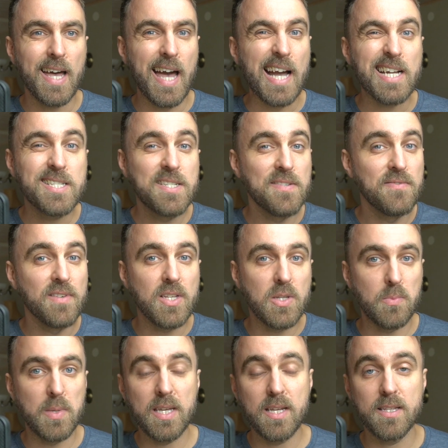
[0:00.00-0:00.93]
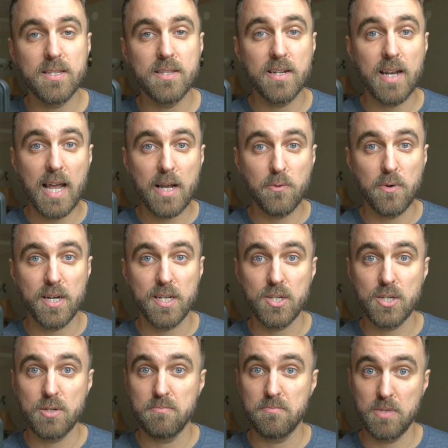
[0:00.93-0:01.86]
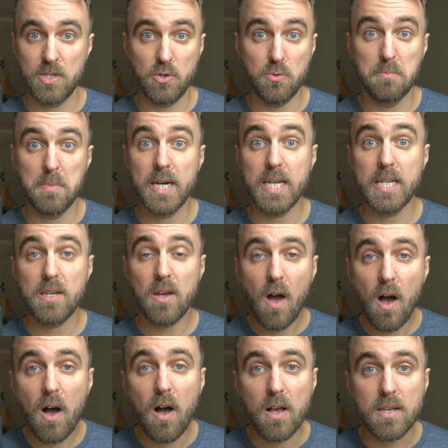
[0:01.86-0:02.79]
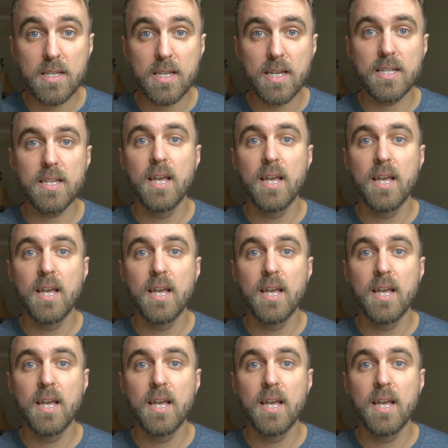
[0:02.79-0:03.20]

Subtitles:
actively speaking the language, you might ask? And